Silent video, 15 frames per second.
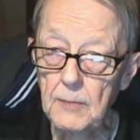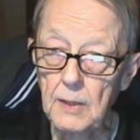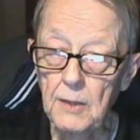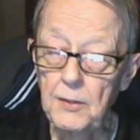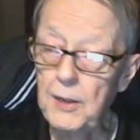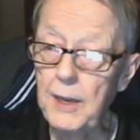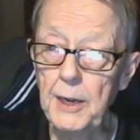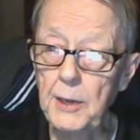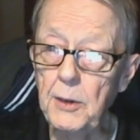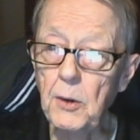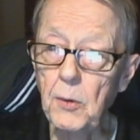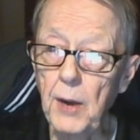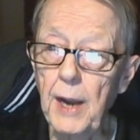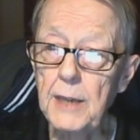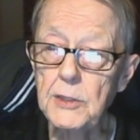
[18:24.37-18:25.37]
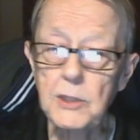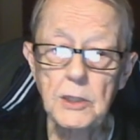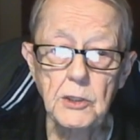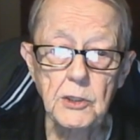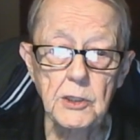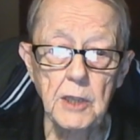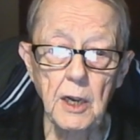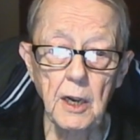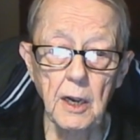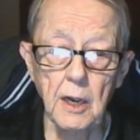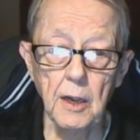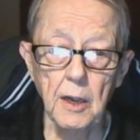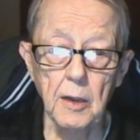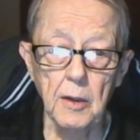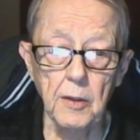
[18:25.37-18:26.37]
the interactions
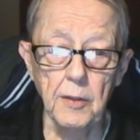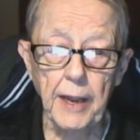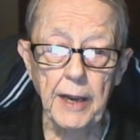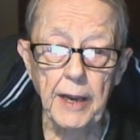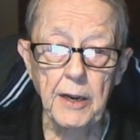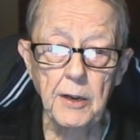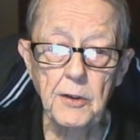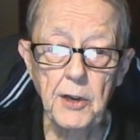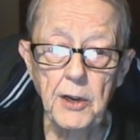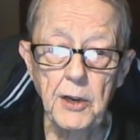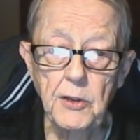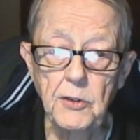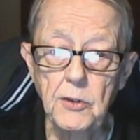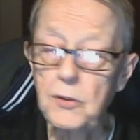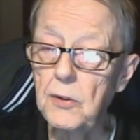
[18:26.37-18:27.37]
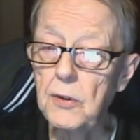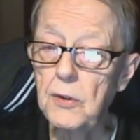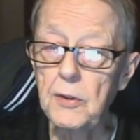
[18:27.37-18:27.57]
they continue to,